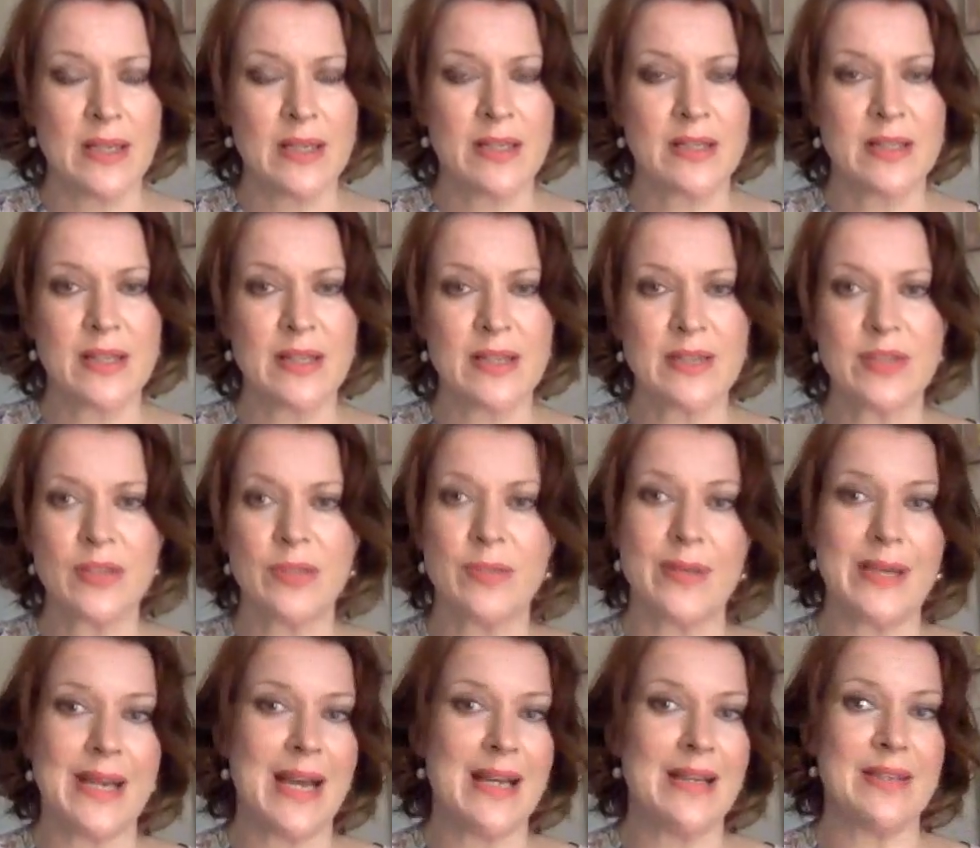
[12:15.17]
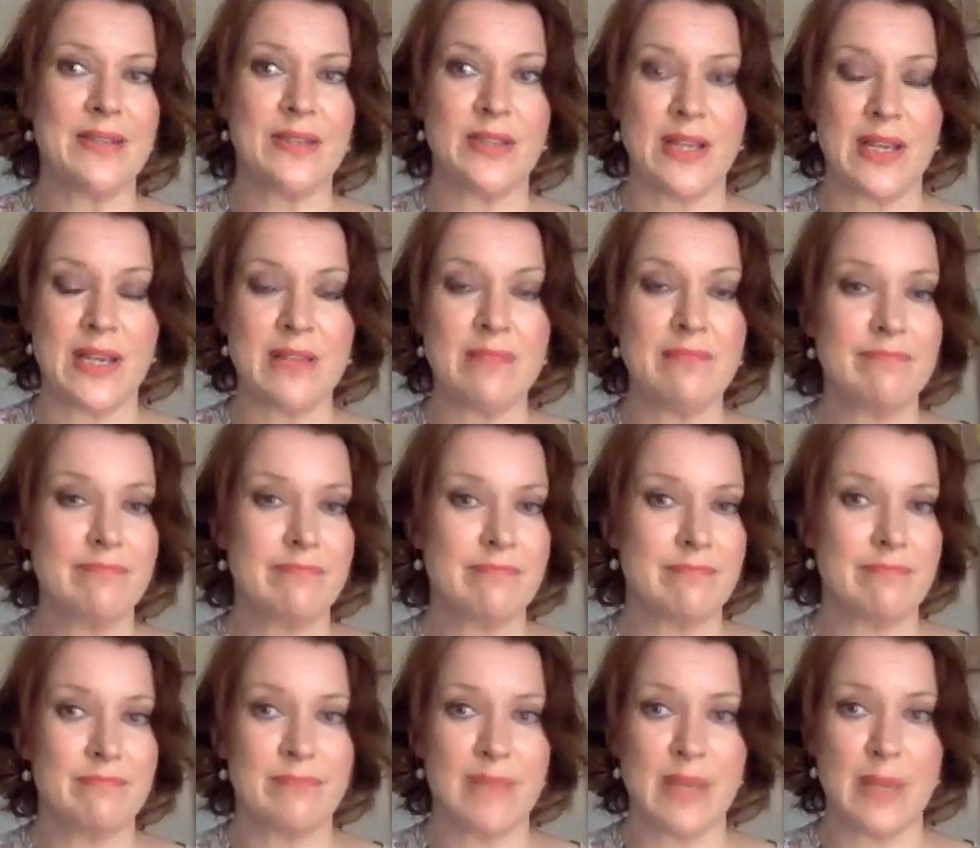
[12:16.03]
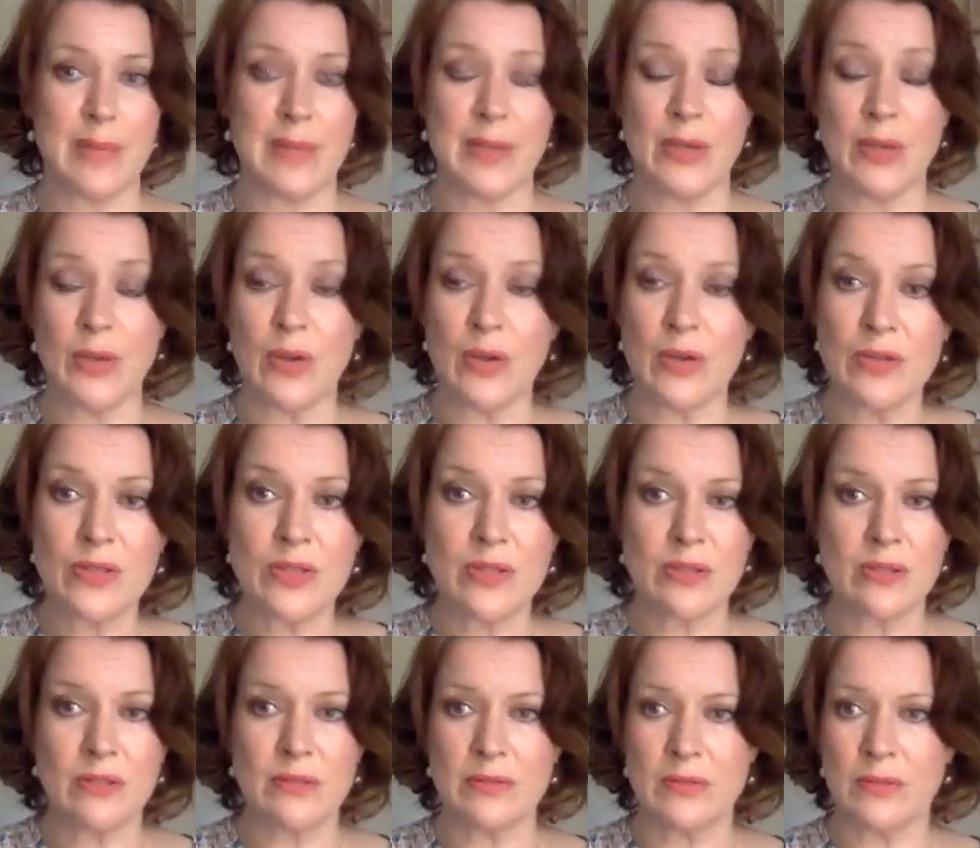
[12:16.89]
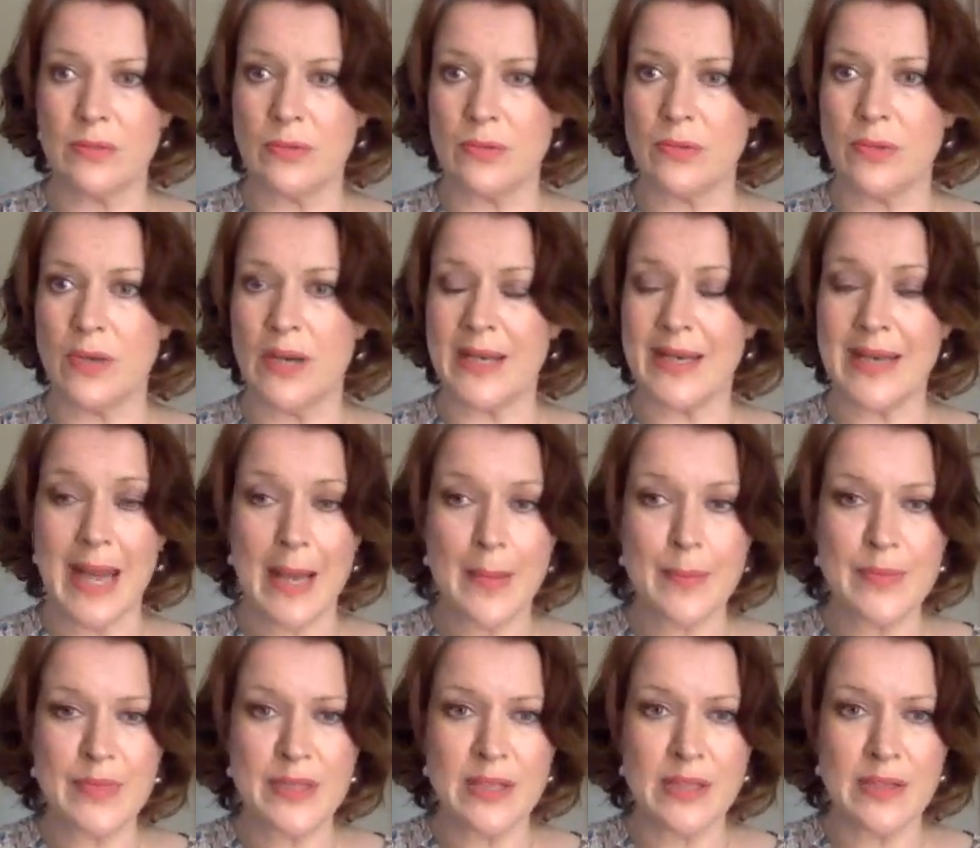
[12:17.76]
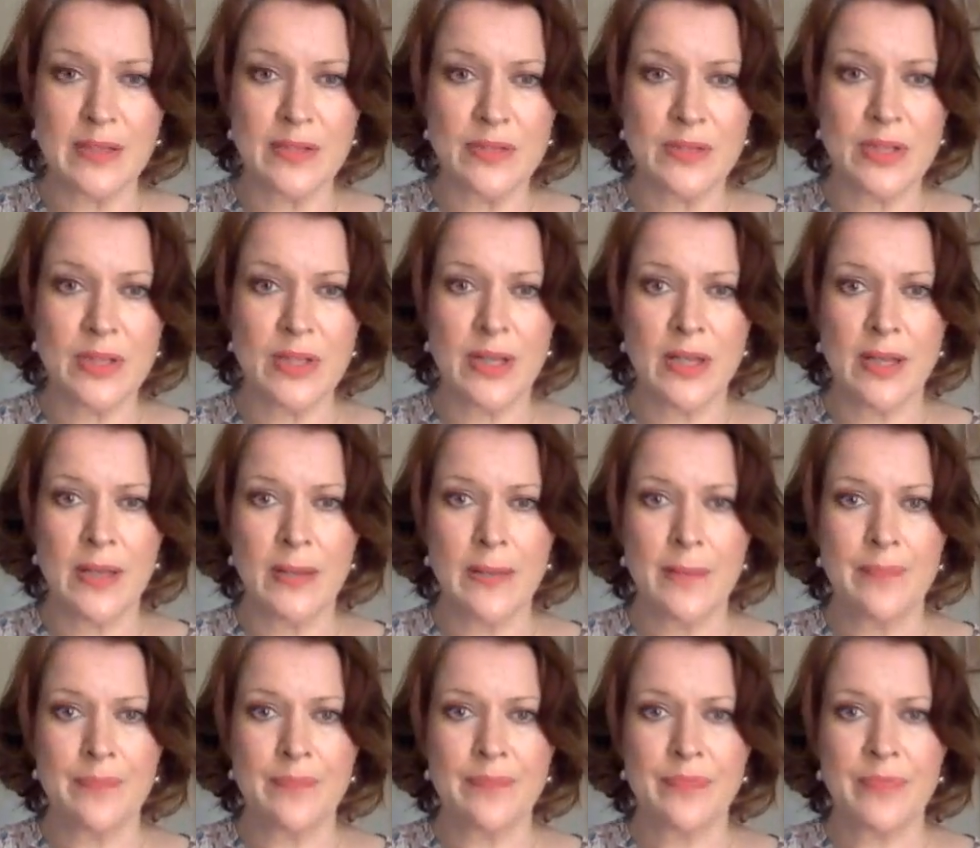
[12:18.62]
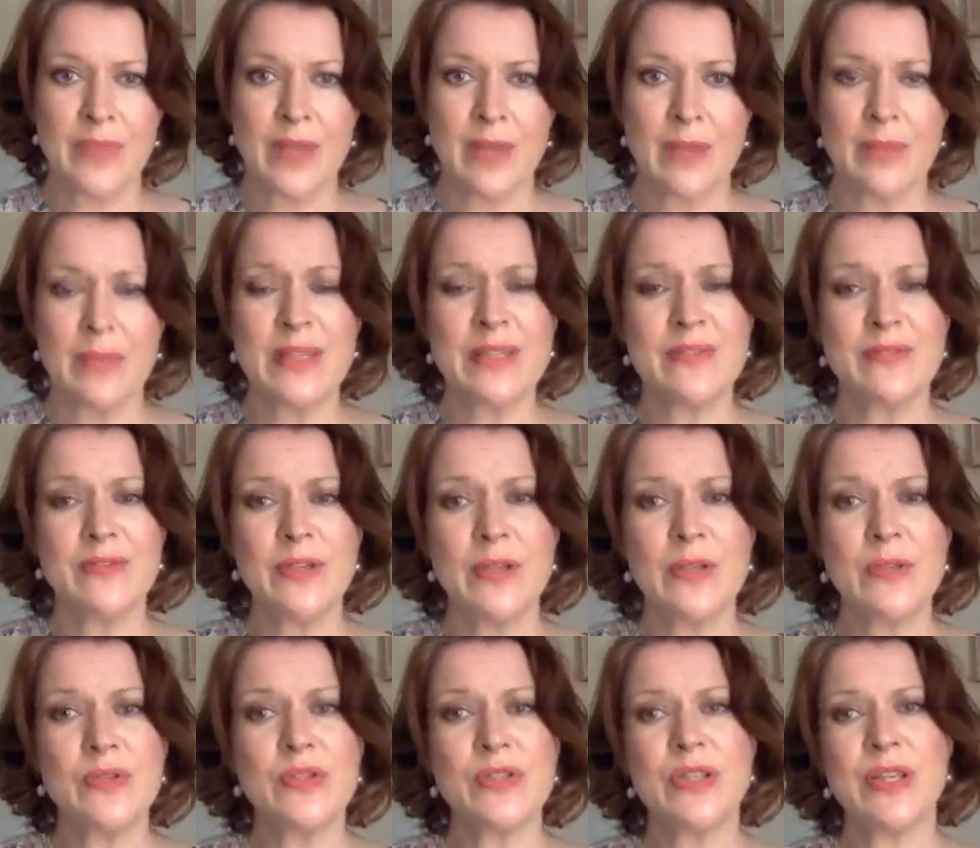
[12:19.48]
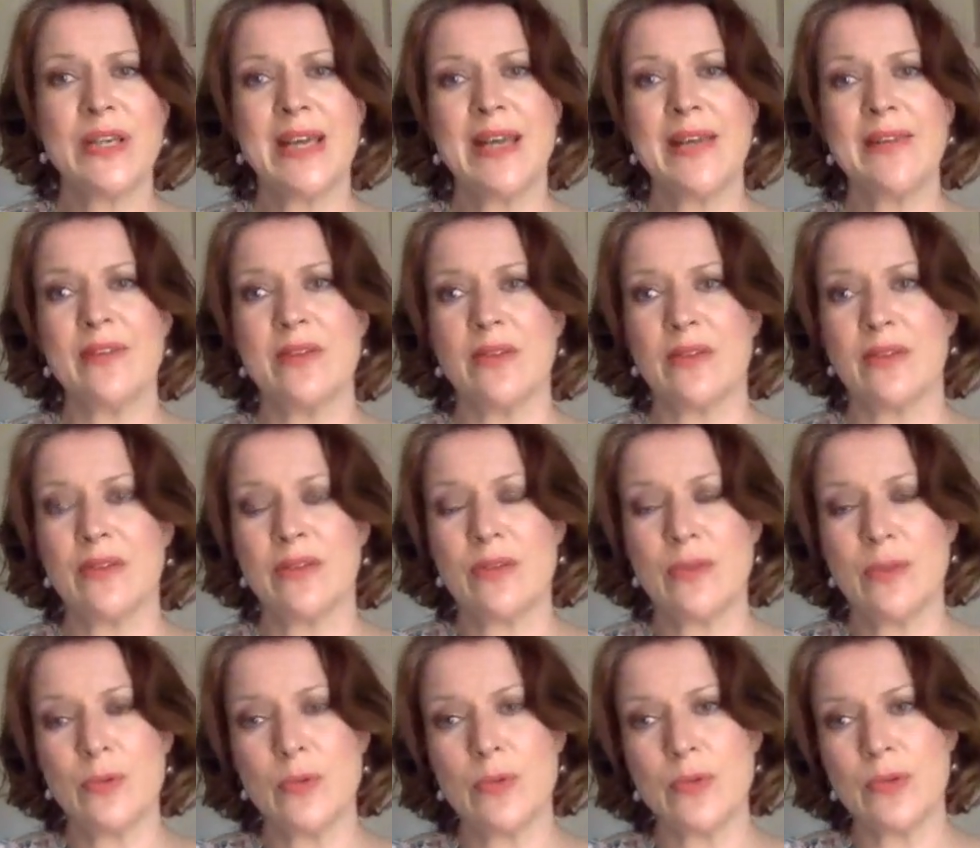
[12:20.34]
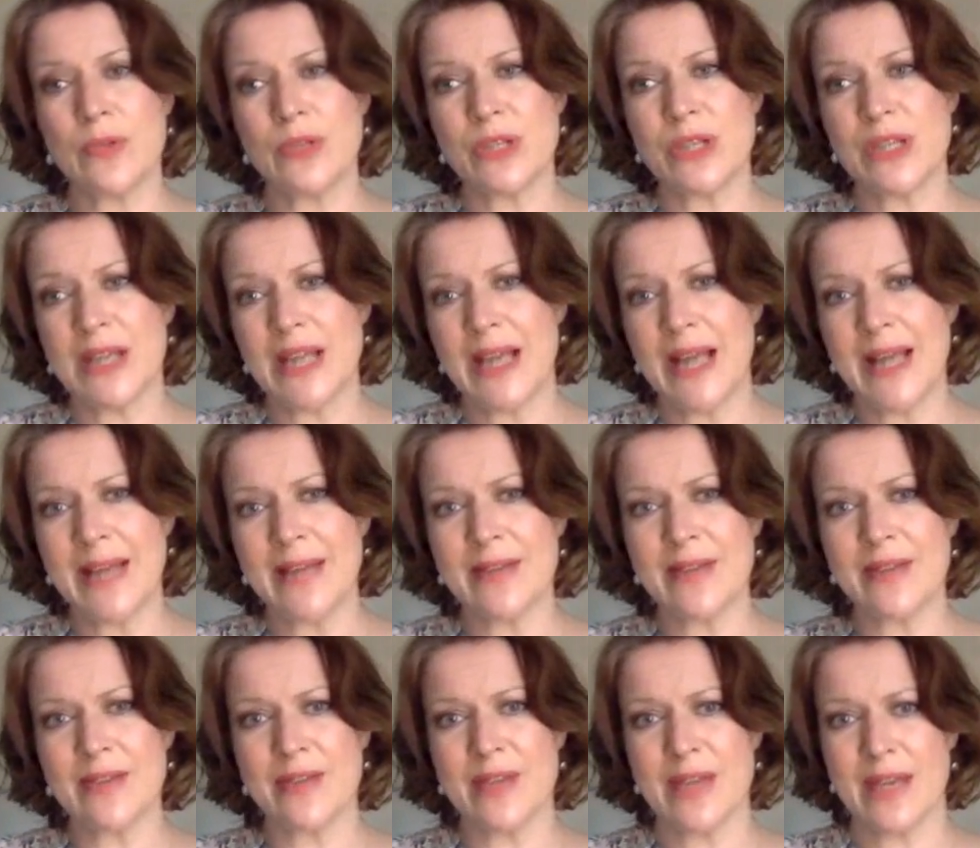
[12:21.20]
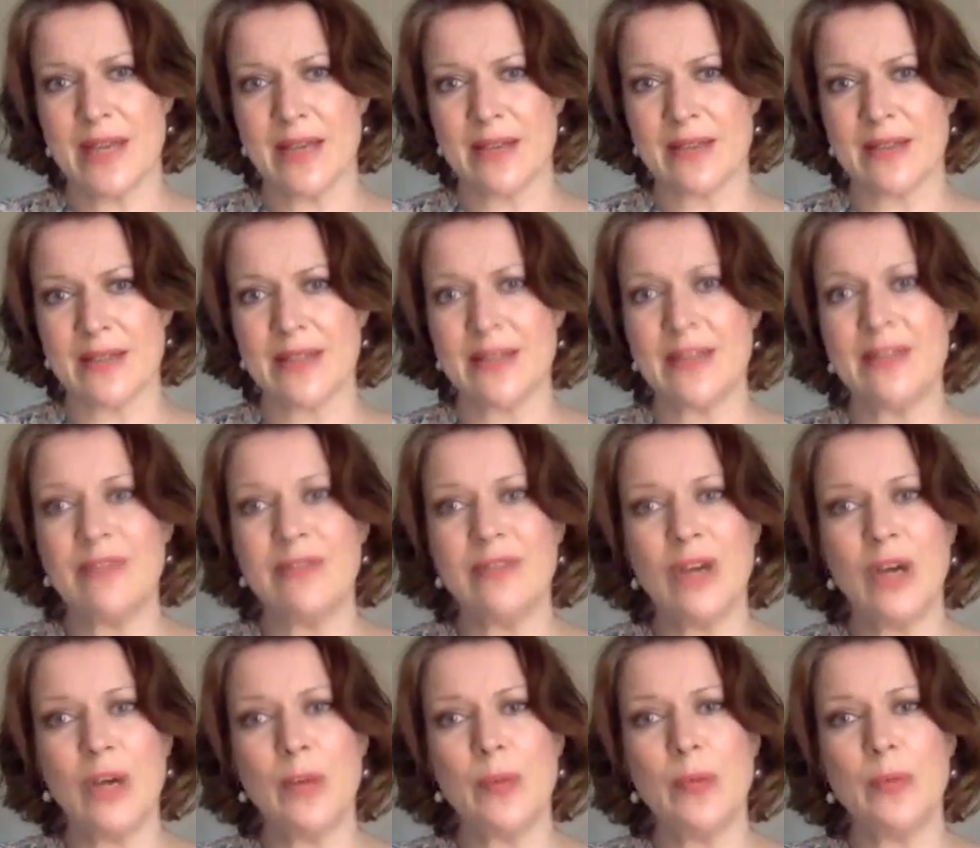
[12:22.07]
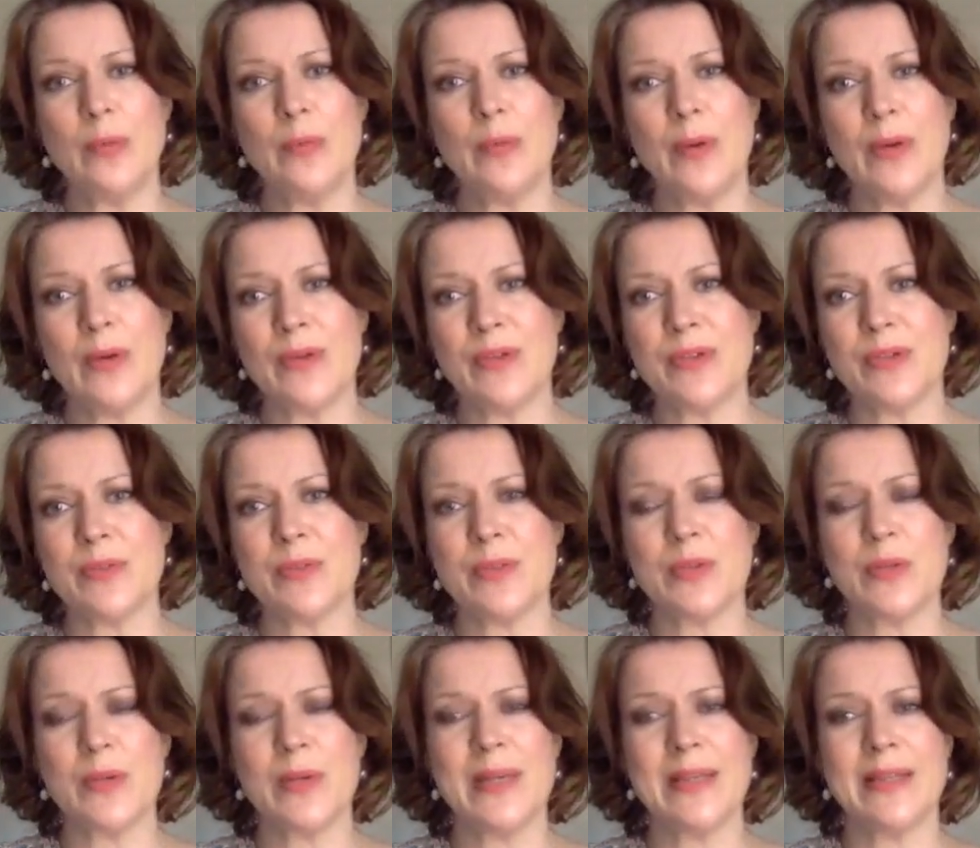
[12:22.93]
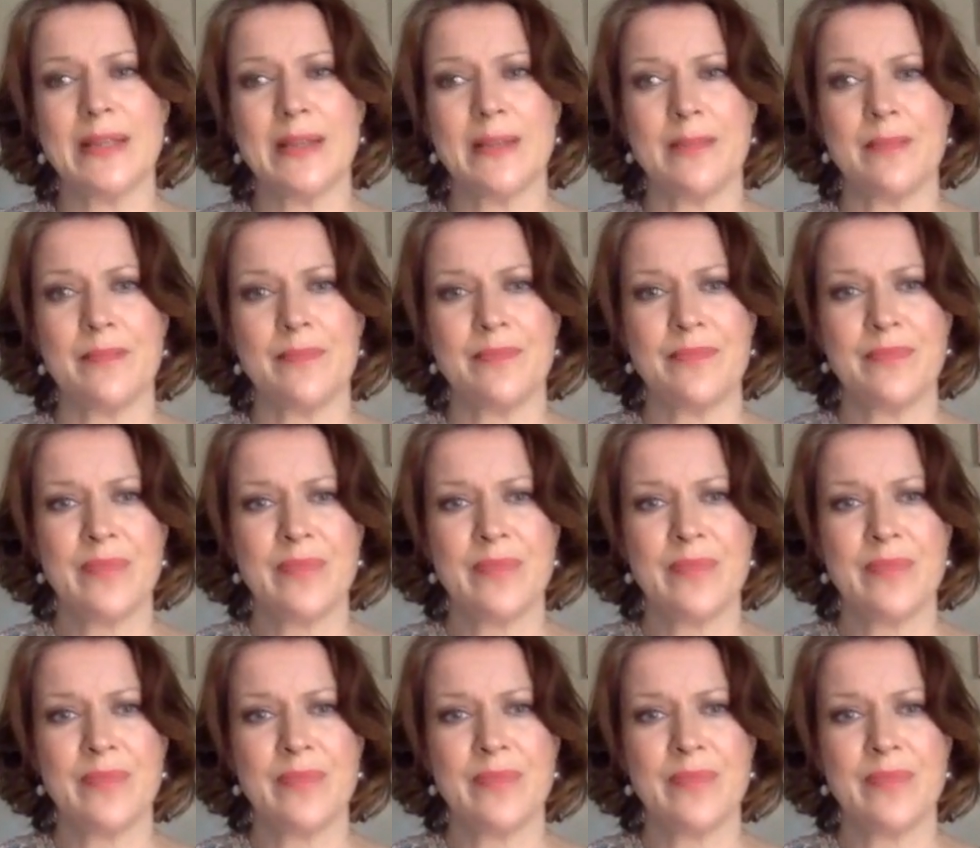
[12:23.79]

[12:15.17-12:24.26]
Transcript: Such a reality, maybe God or an absolute, must fuse together thought and things and the verbal bond between them.